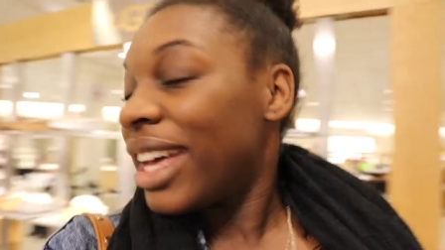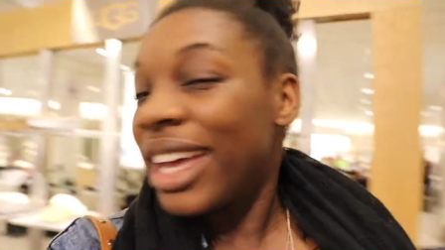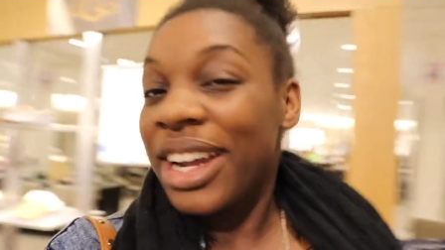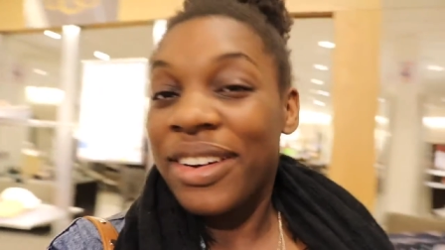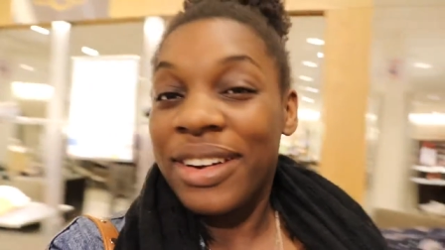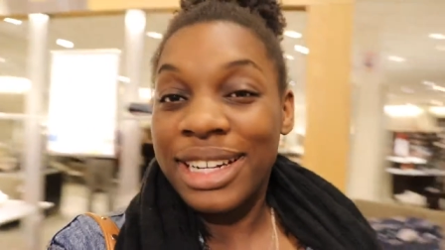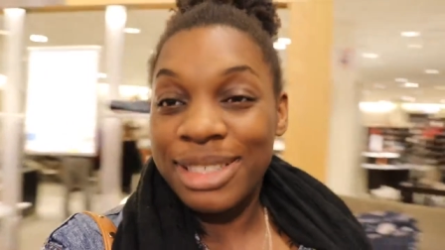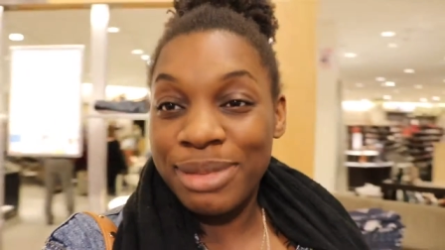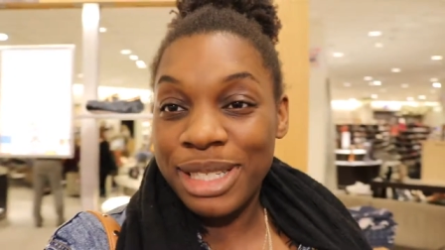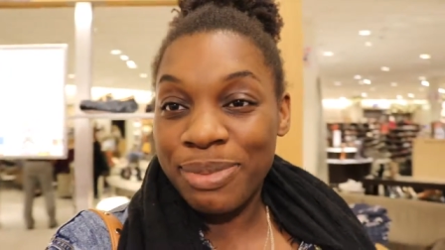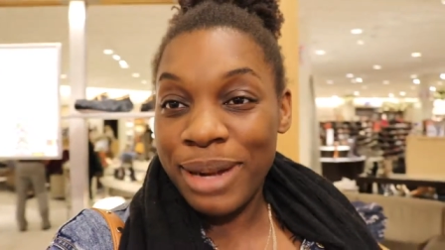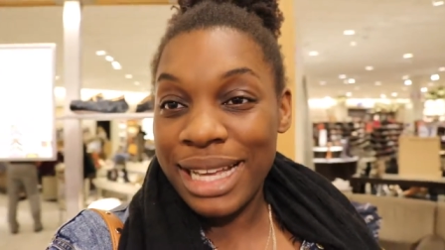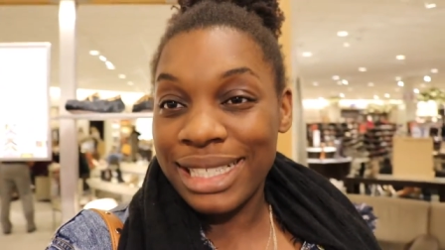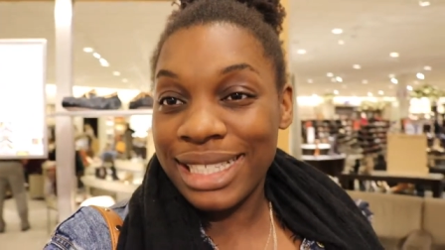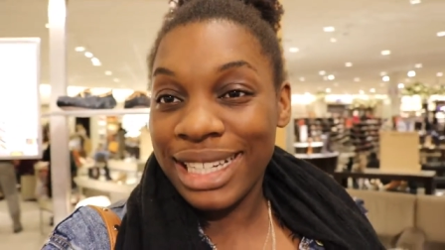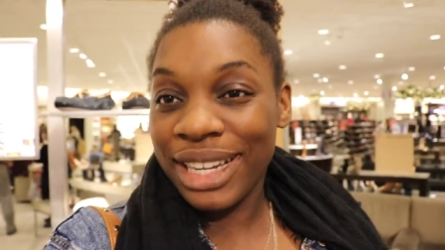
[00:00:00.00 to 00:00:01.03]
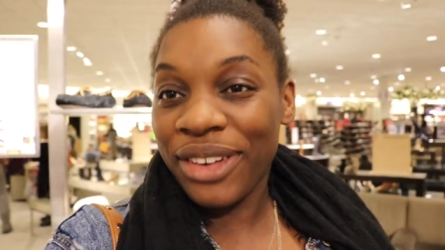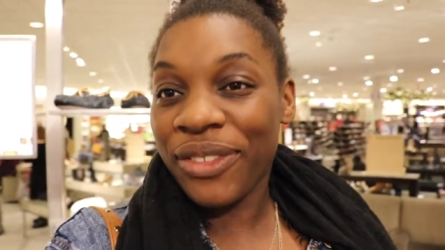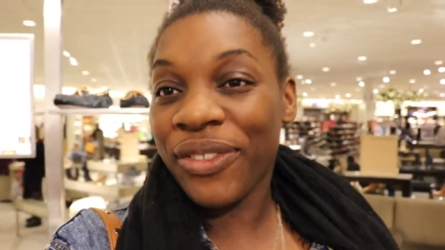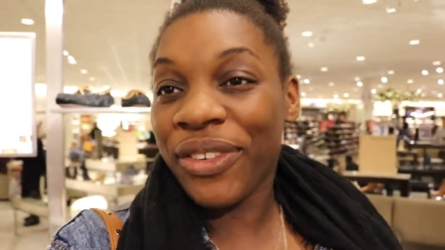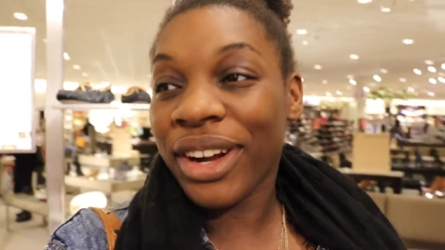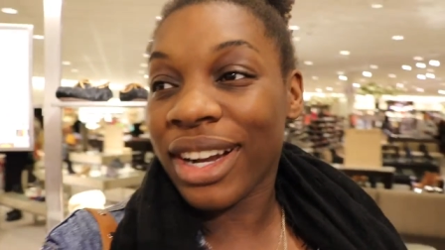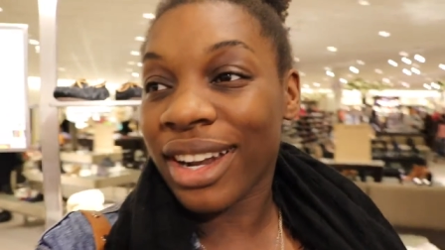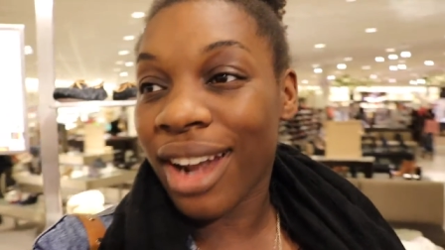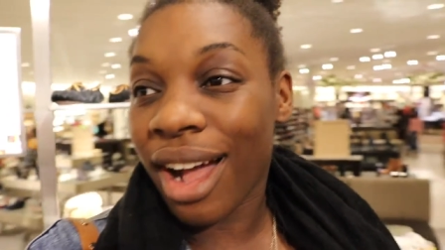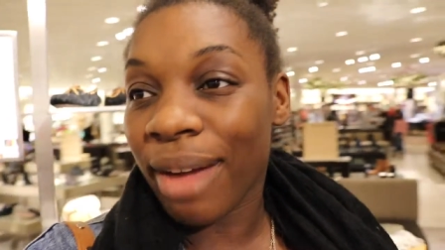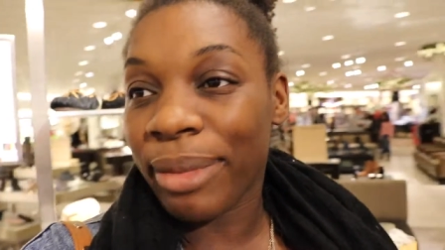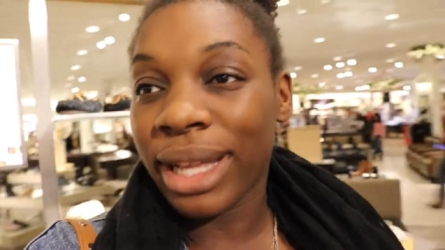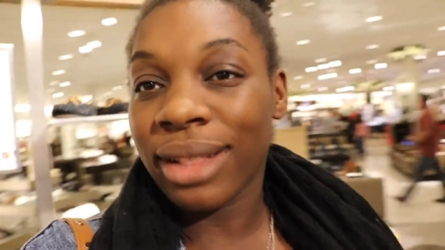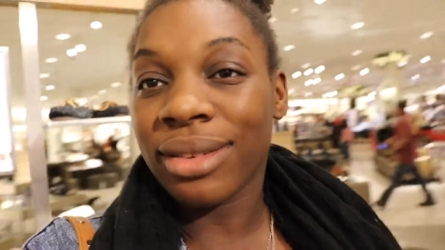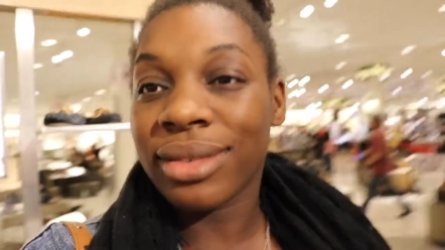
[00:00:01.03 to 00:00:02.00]
a Christmas present for
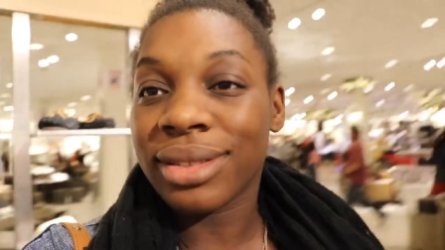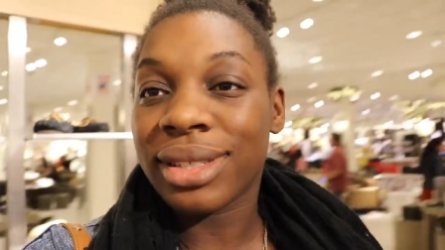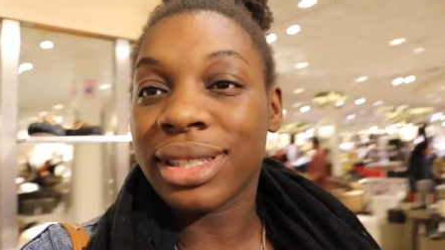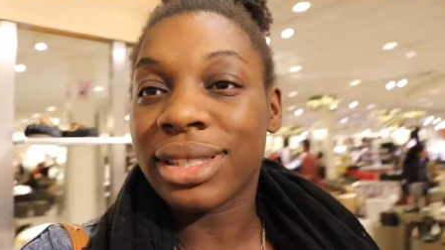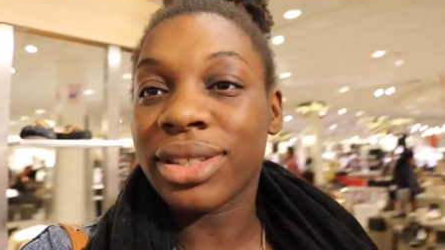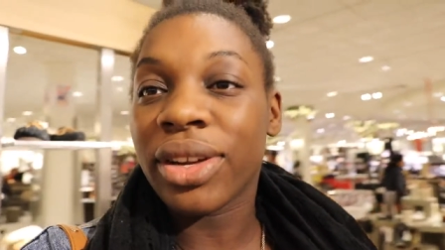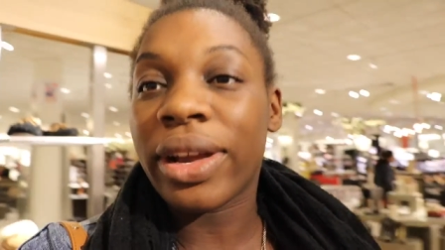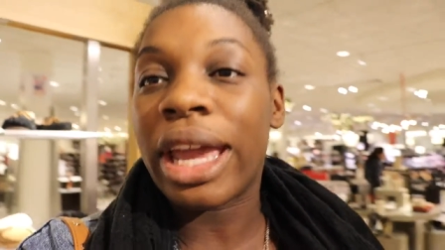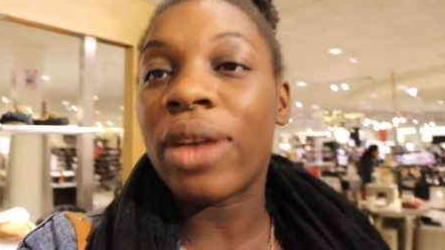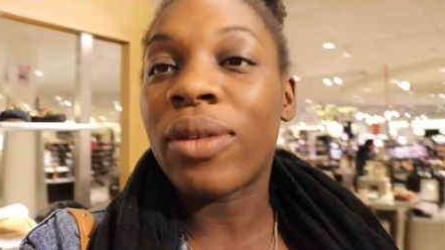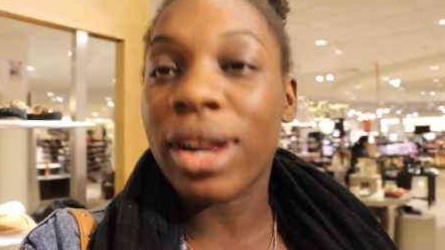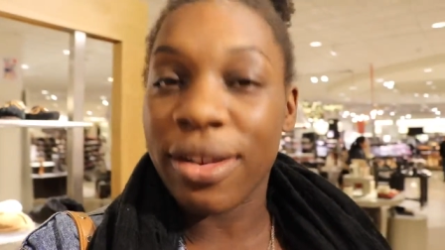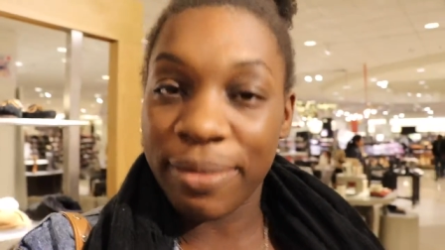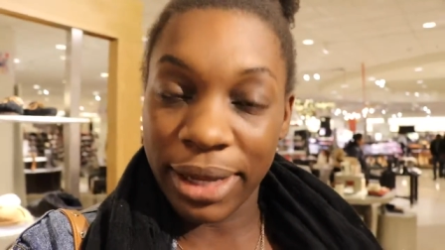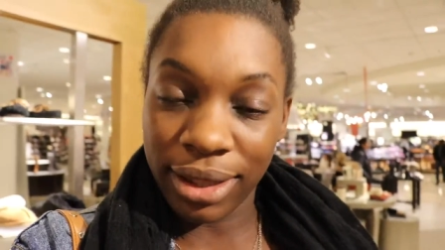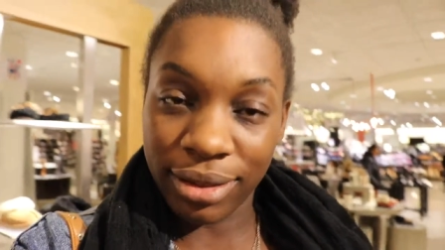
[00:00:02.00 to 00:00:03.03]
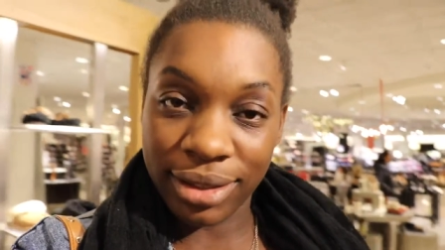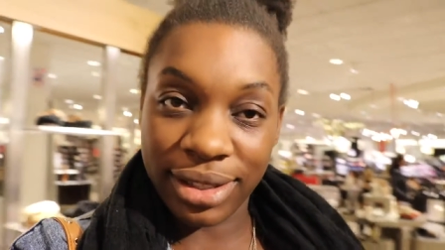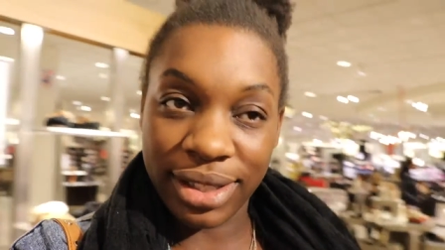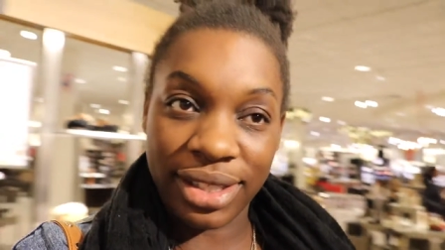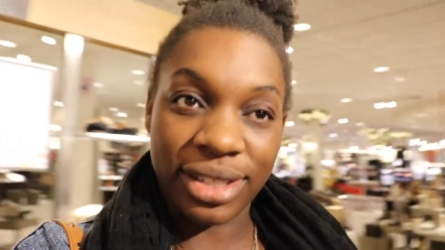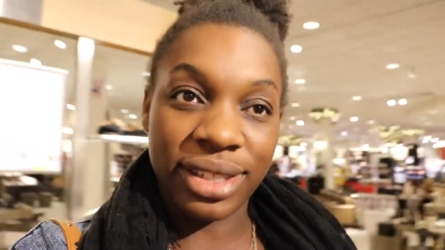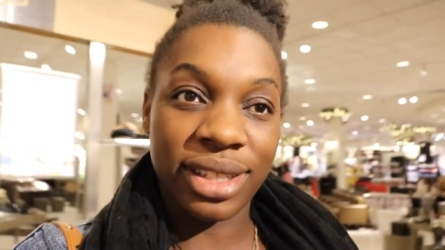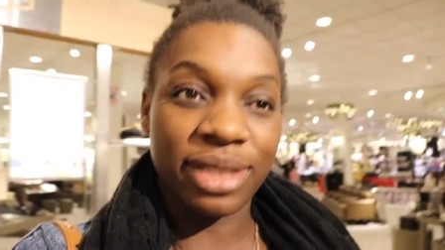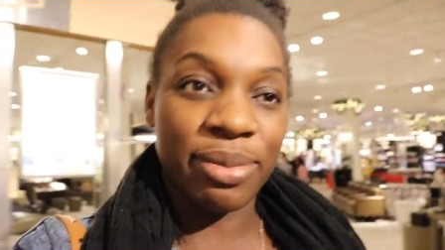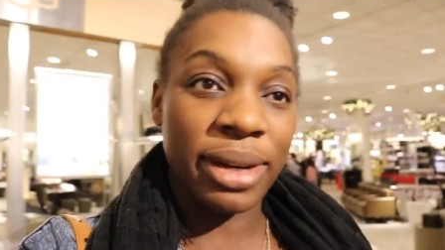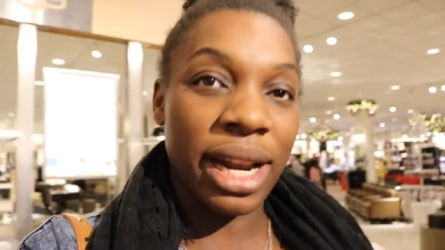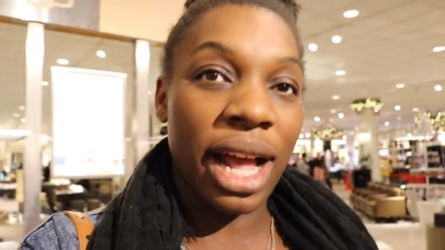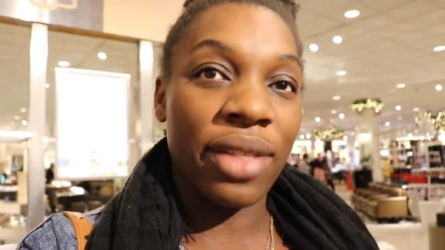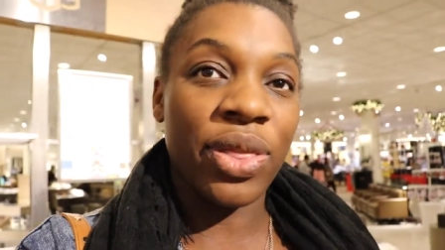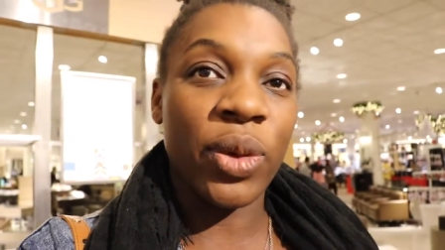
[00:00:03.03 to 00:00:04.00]
not my little sister. Okay, one of my little sisters,
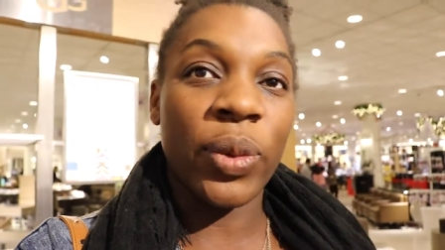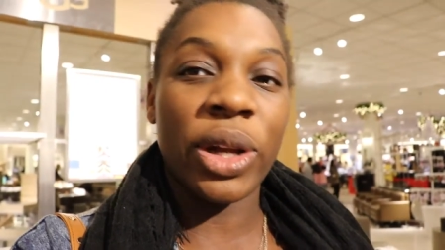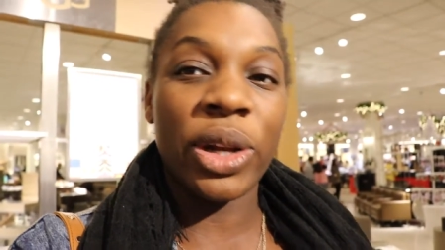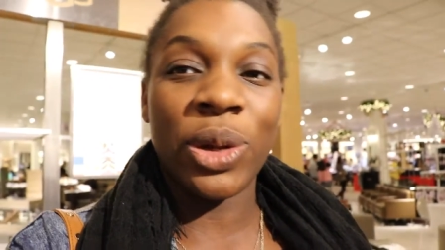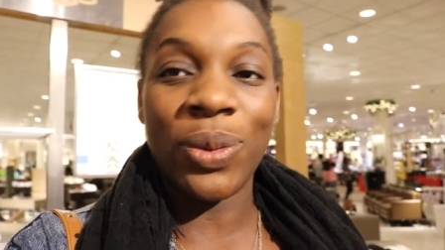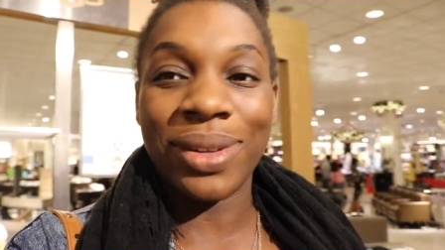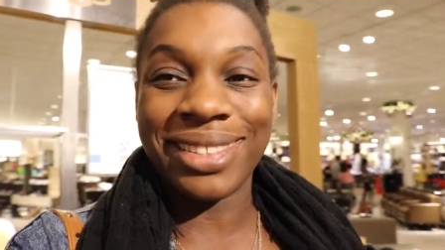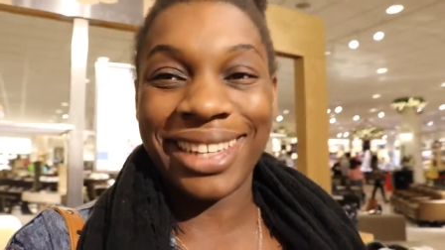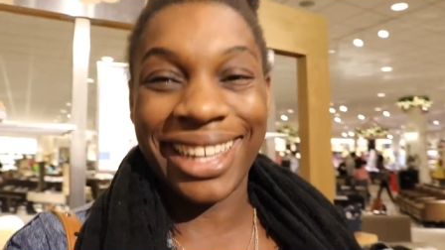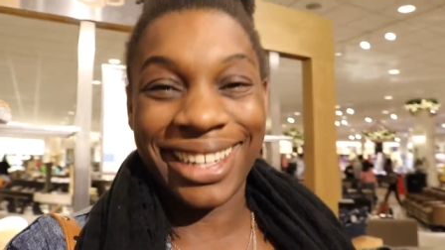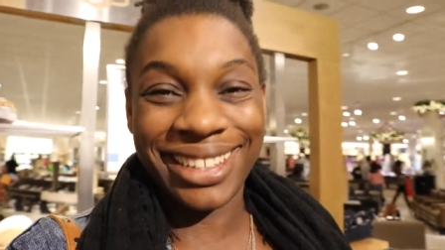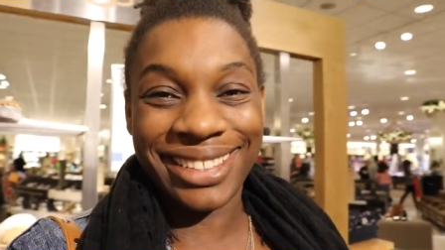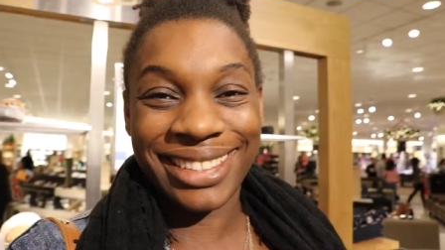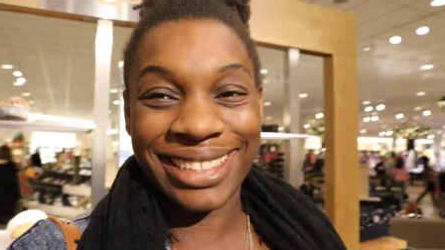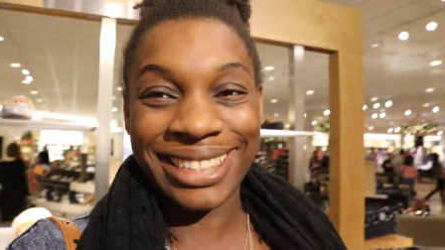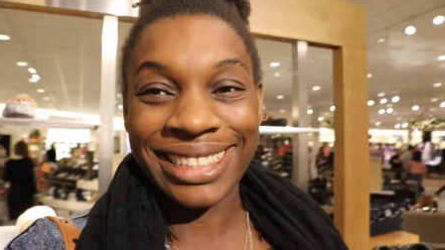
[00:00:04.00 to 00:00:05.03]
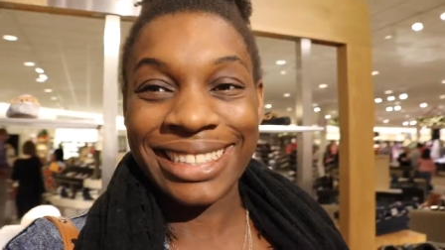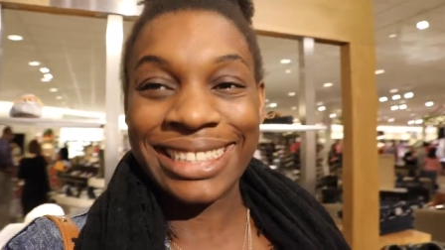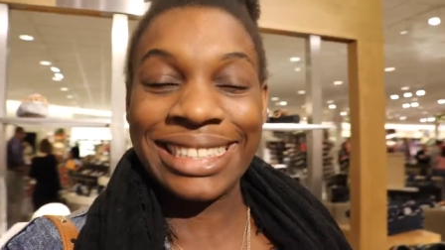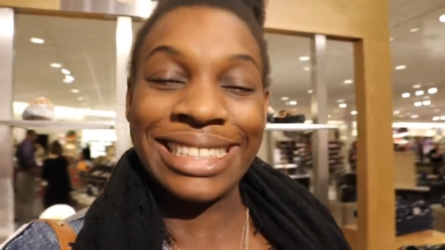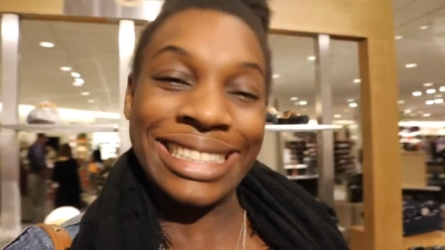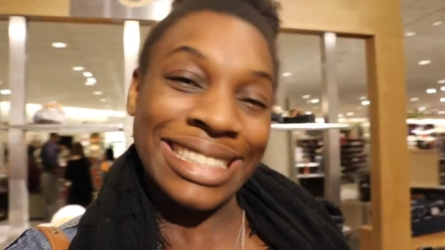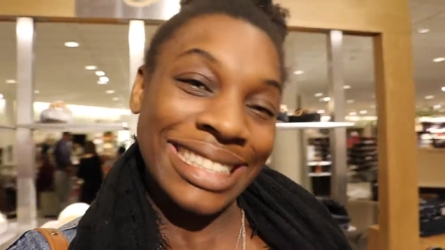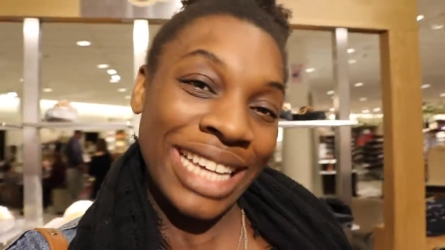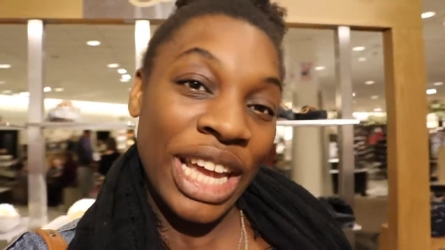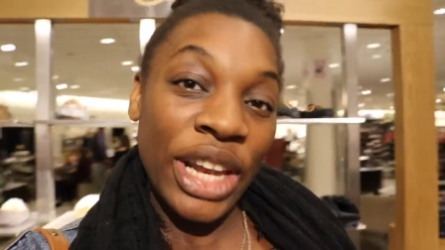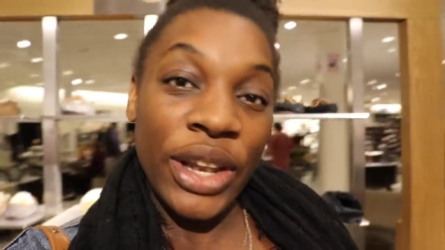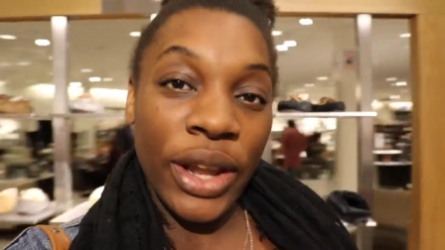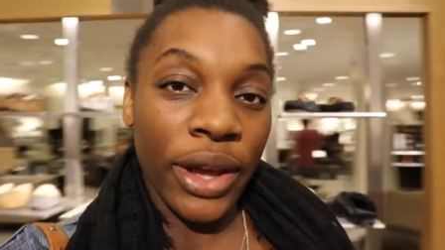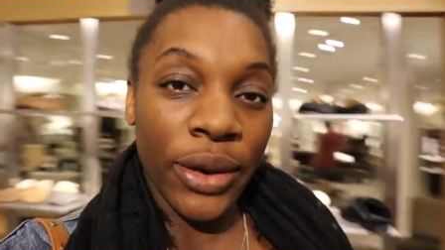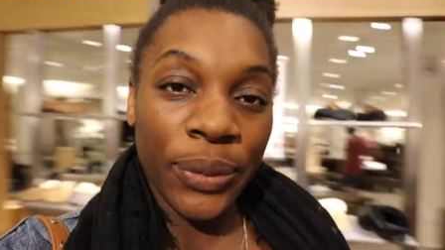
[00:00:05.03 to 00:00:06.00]
but not the one who wants Uggs.
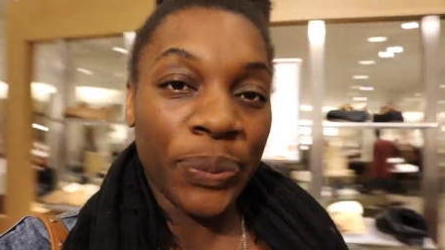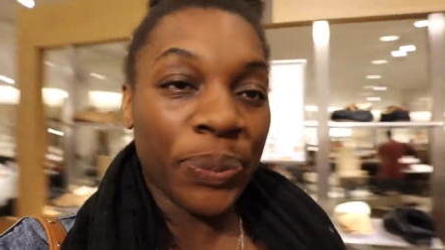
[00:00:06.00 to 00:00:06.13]
No.